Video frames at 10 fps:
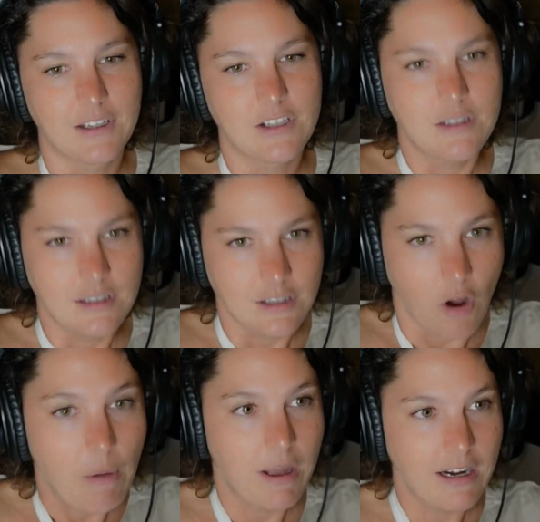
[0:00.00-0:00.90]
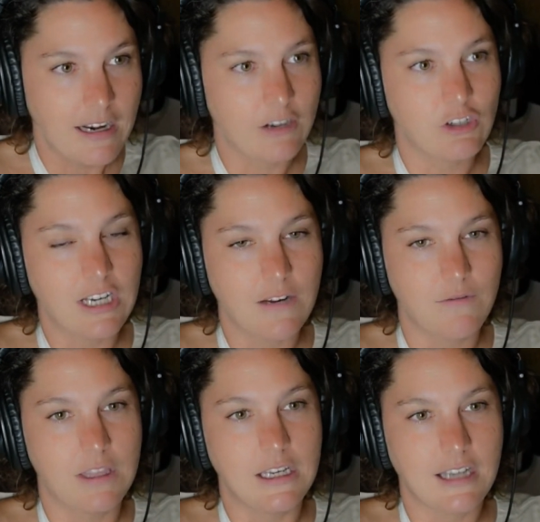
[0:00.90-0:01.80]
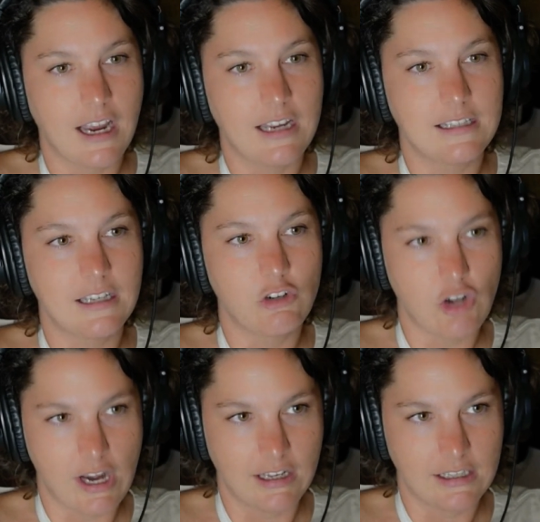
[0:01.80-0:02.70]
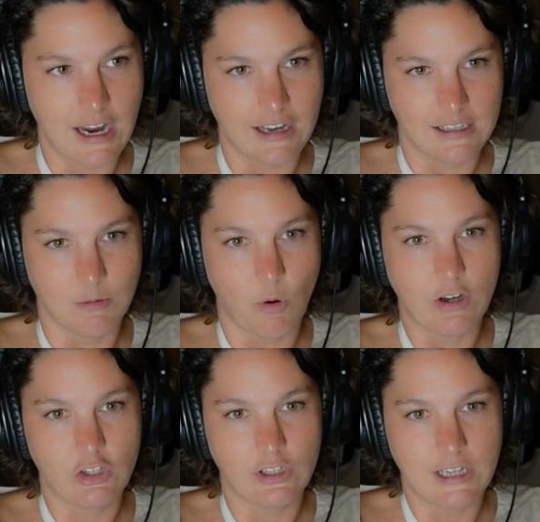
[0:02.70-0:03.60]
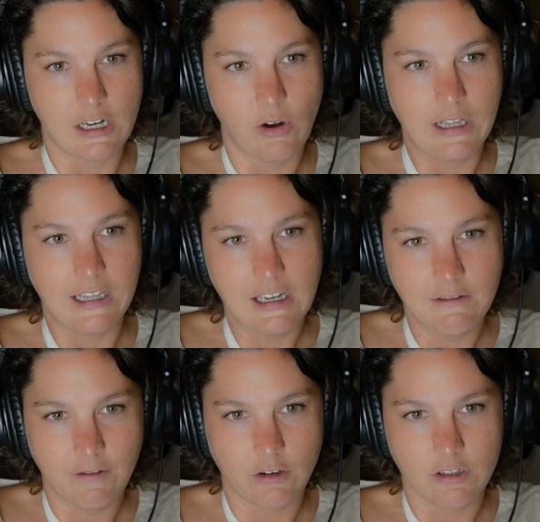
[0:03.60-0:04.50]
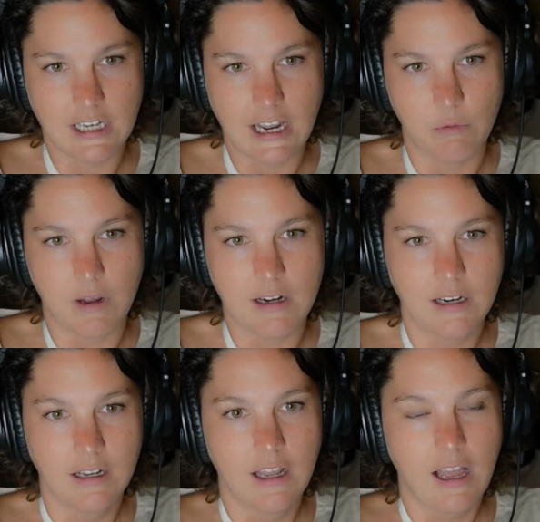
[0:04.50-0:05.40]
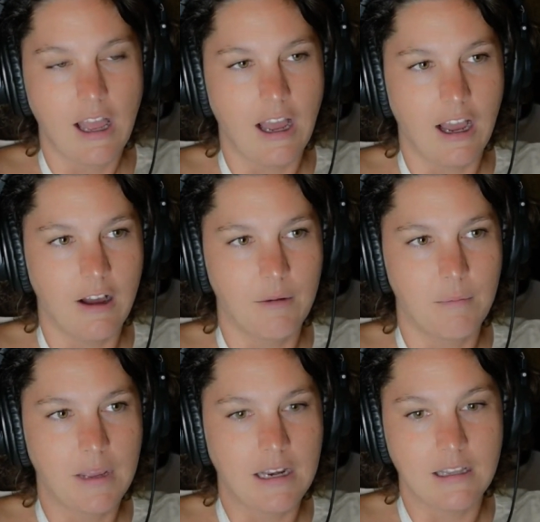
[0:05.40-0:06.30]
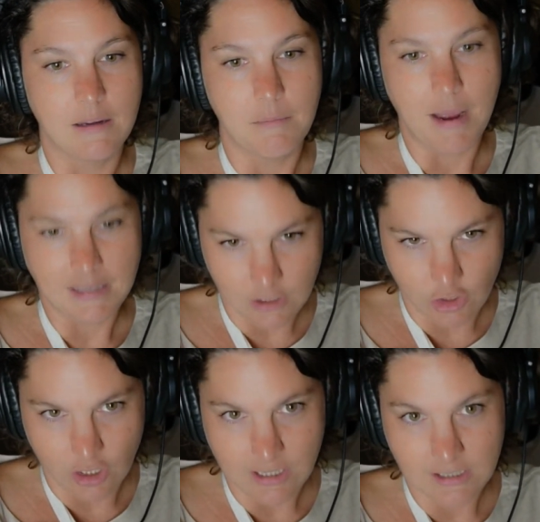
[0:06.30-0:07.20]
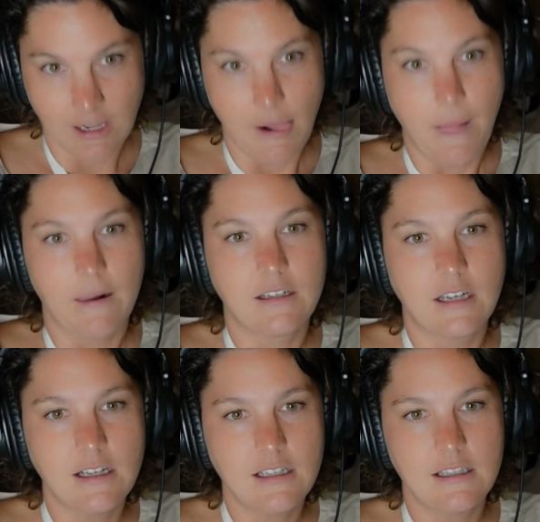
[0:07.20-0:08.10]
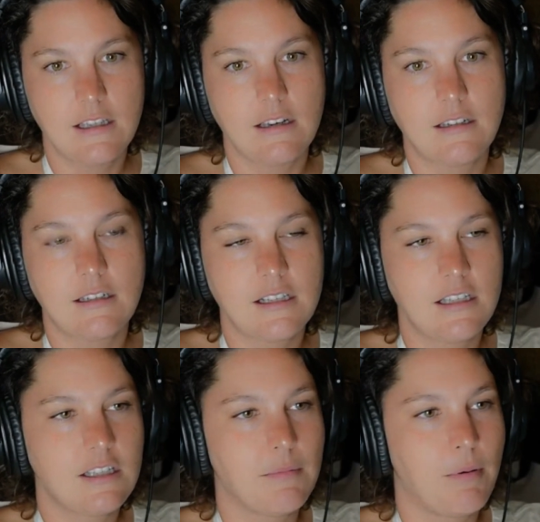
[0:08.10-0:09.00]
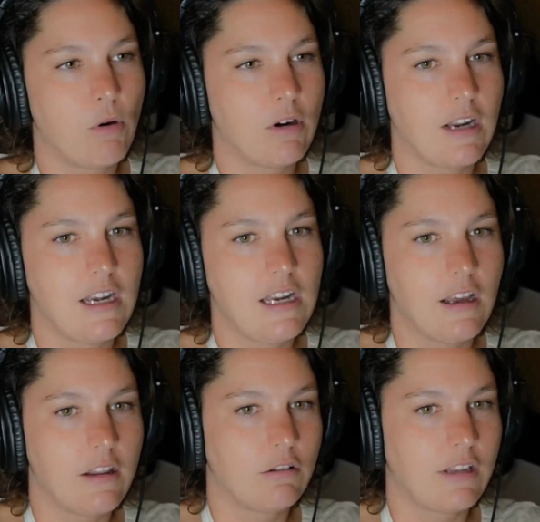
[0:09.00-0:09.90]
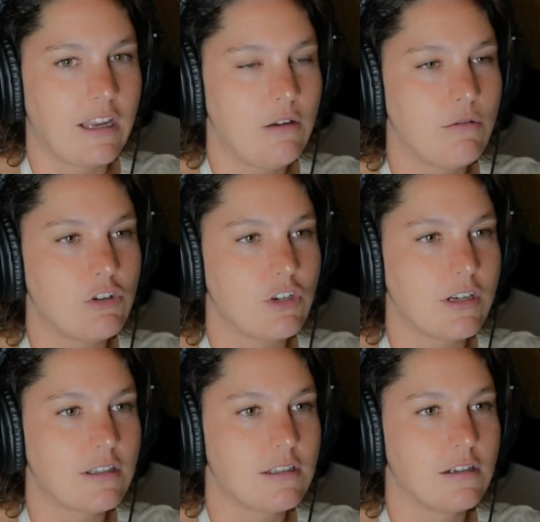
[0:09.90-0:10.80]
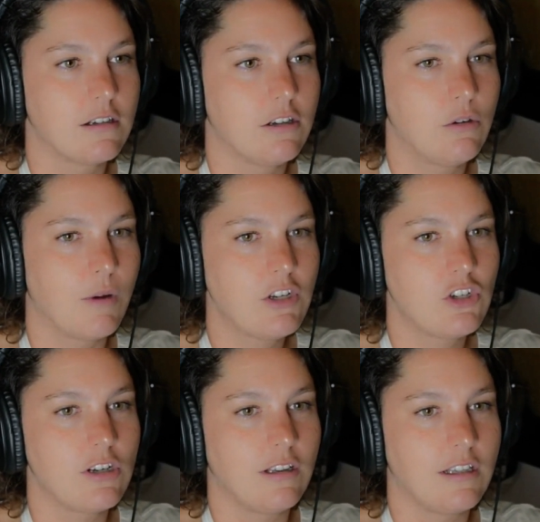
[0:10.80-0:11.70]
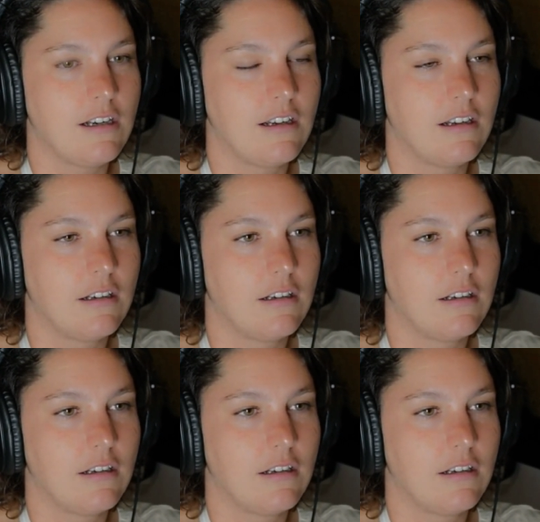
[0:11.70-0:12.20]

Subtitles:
So I wanted to actually give these guys a chance to ask some questions. I know Eileen first had one in the messages. Does does it support any other languages? Good question, Eileen.